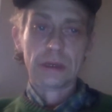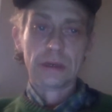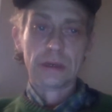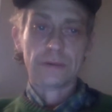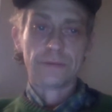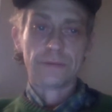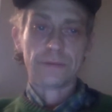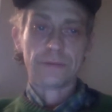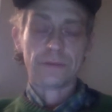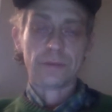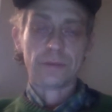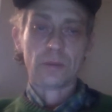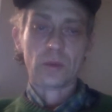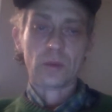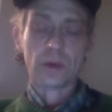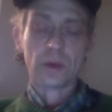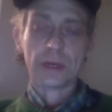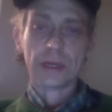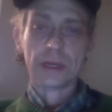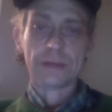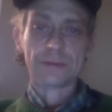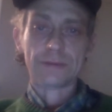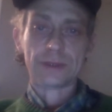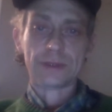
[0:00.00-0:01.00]
from what
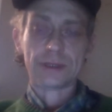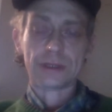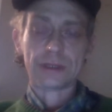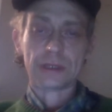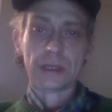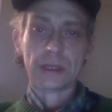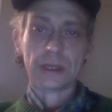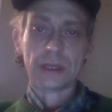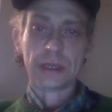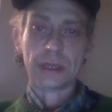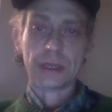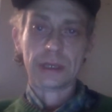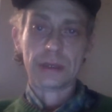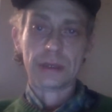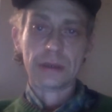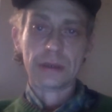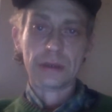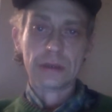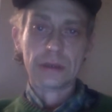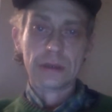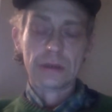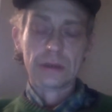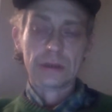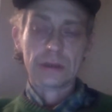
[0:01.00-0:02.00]
I've studied,
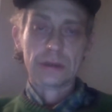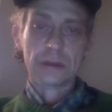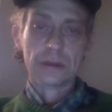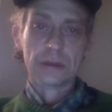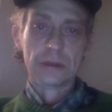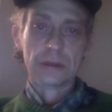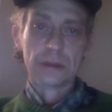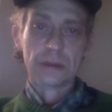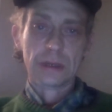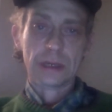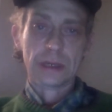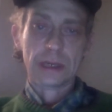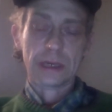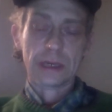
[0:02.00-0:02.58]
and